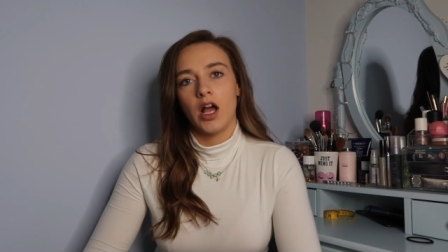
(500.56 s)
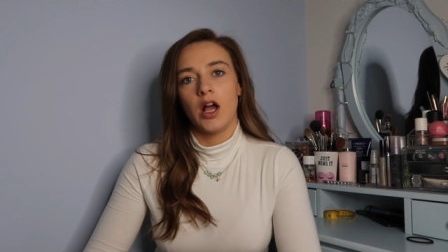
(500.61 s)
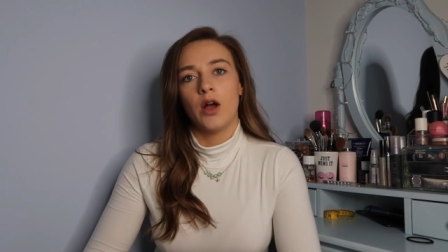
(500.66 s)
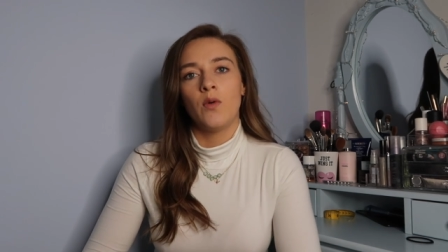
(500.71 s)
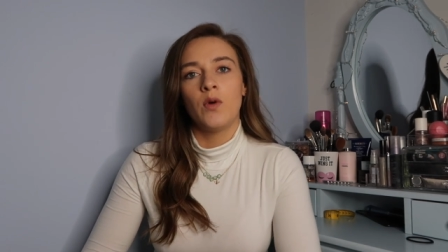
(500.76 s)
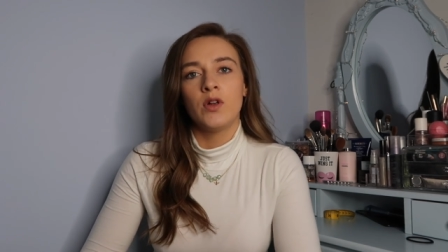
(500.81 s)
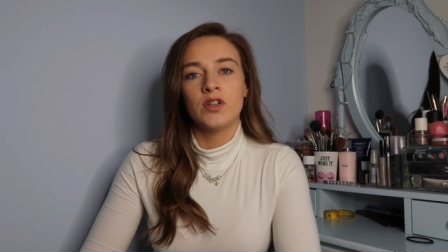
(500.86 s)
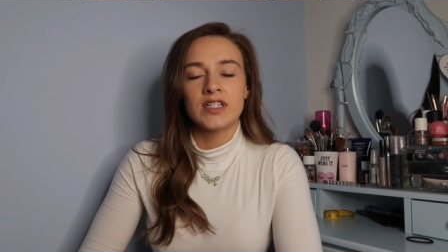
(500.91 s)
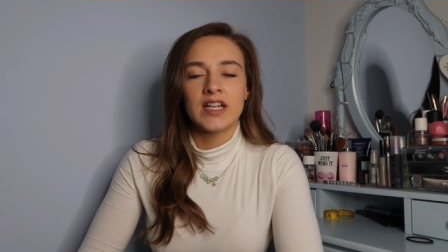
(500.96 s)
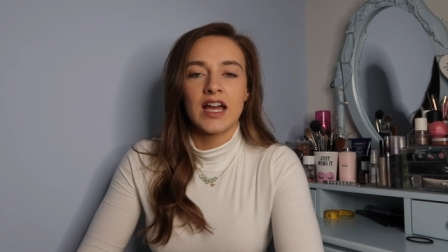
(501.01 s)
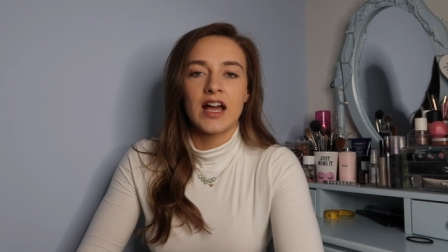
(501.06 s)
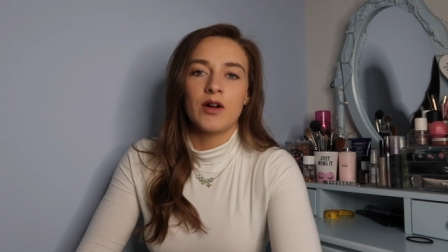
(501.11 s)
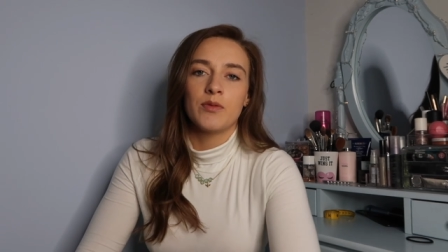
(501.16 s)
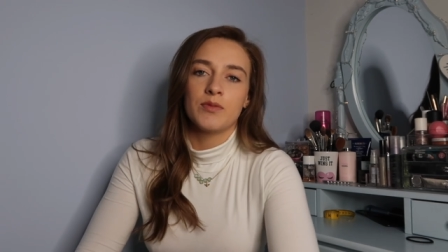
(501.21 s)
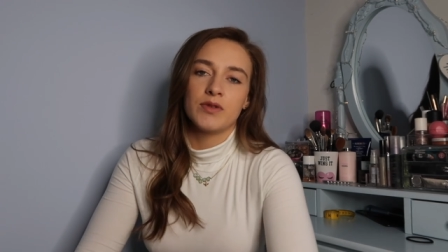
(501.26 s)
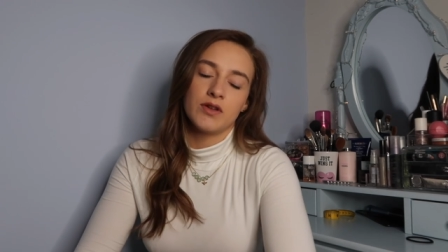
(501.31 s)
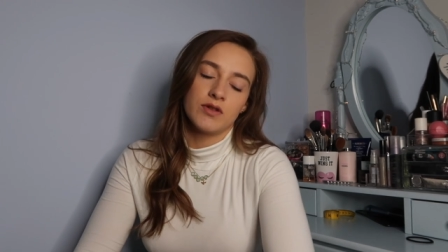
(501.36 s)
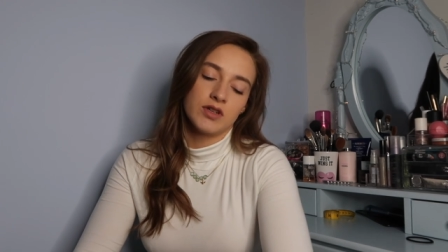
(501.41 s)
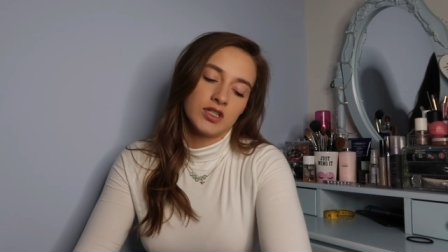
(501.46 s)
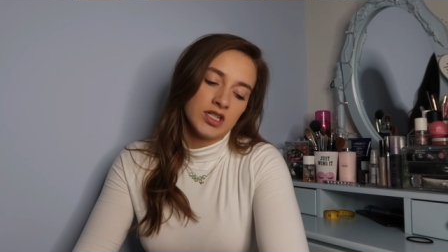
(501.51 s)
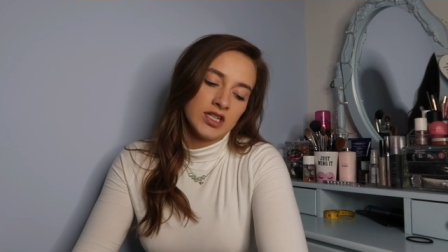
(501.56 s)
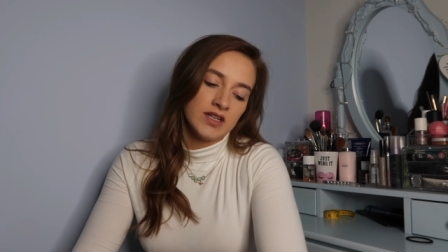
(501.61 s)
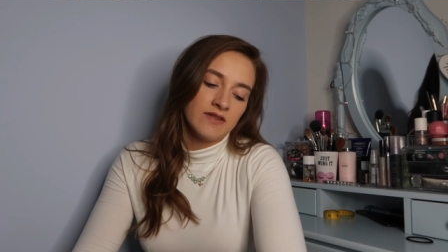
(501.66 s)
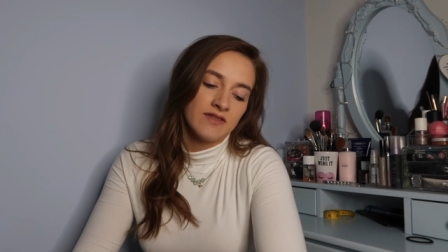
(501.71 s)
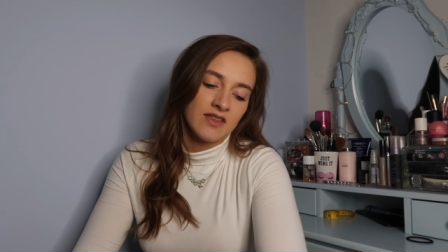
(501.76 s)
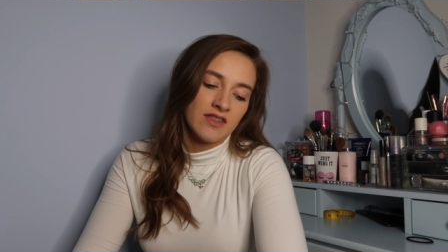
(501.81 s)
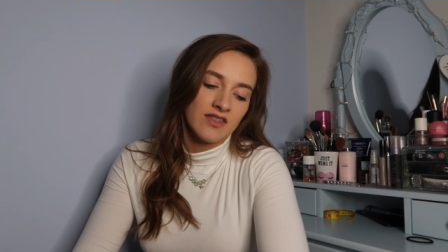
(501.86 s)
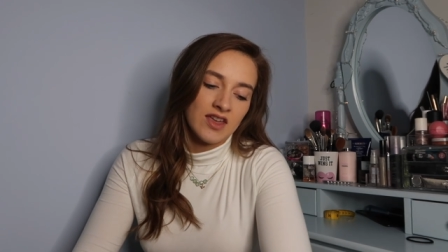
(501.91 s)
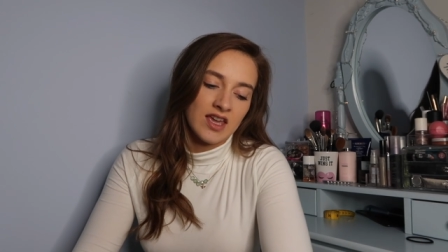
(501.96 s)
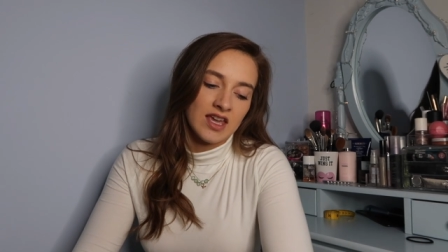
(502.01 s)
I want to help you achieve
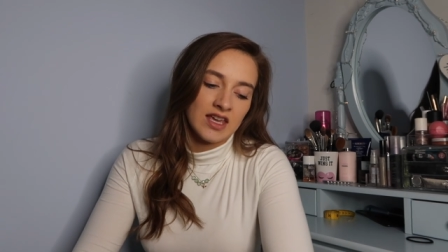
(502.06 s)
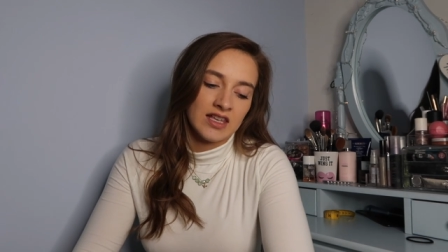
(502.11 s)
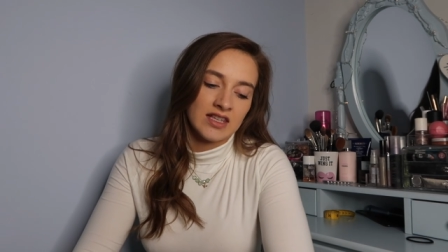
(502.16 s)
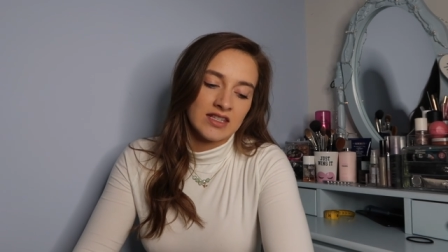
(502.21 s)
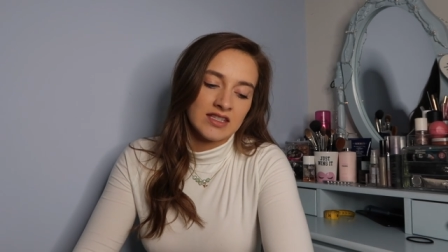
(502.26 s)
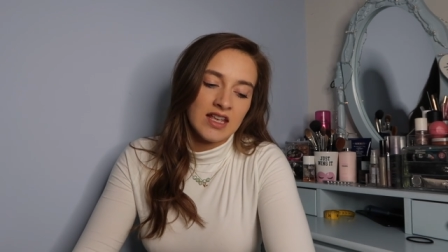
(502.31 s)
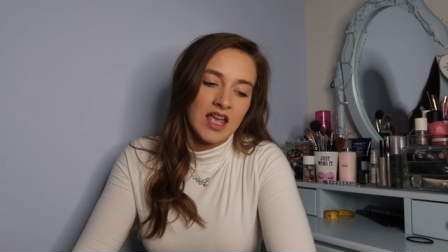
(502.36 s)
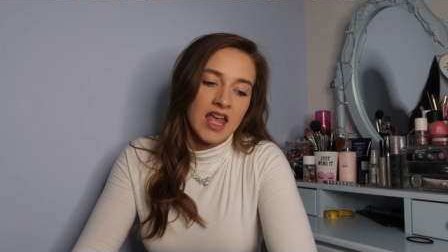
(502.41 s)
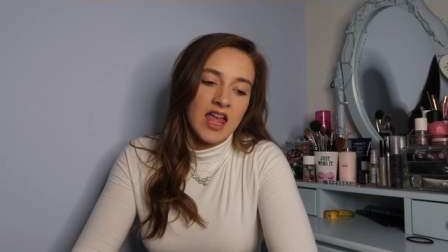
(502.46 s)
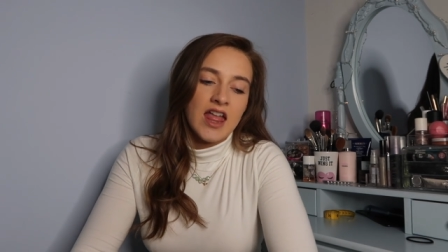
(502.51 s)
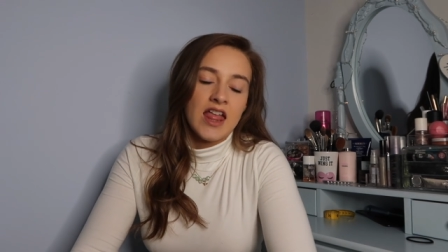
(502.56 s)
the things